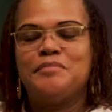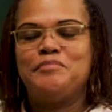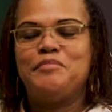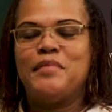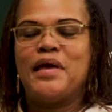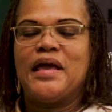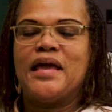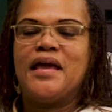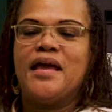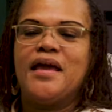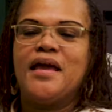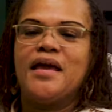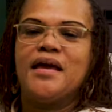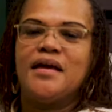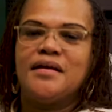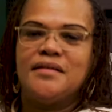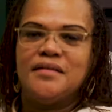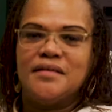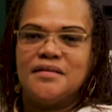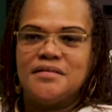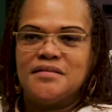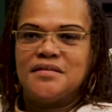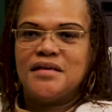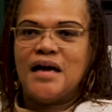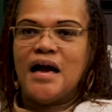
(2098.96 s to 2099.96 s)
in making
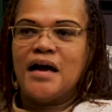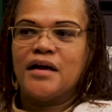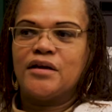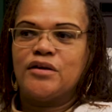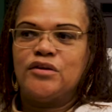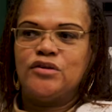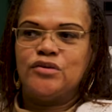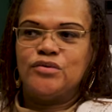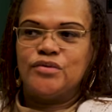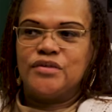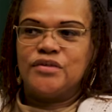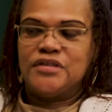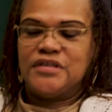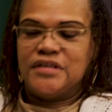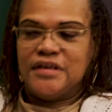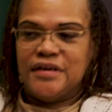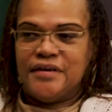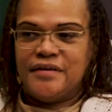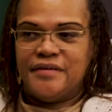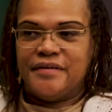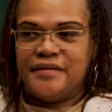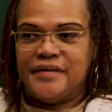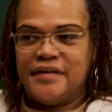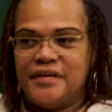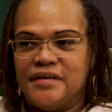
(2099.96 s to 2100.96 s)
the
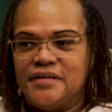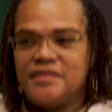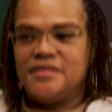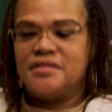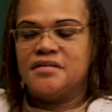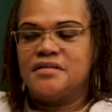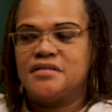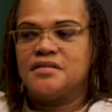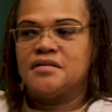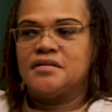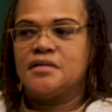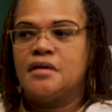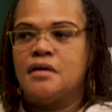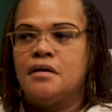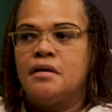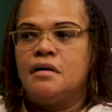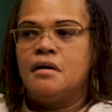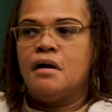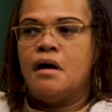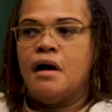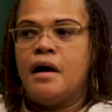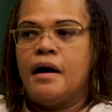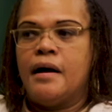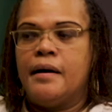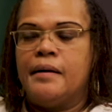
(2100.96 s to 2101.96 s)
docuseries
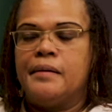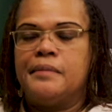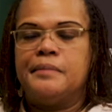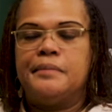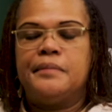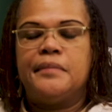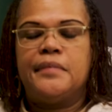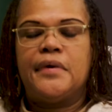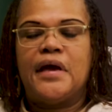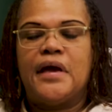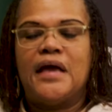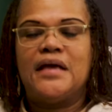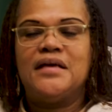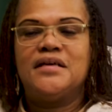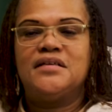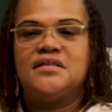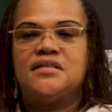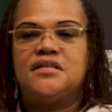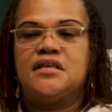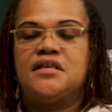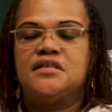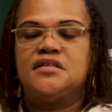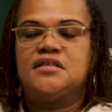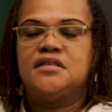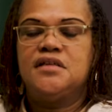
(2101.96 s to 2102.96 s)

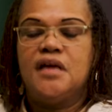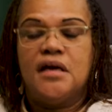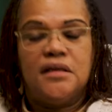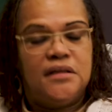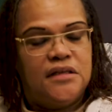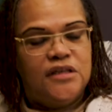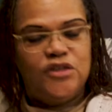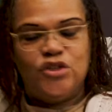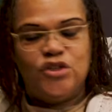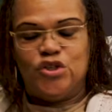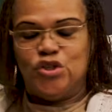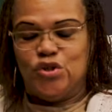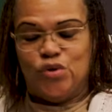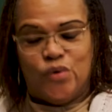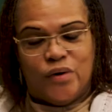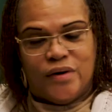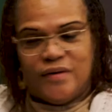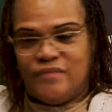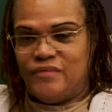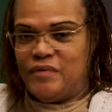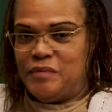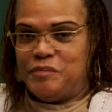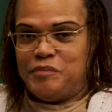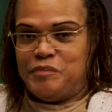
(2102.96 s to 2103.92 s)
is nothing short of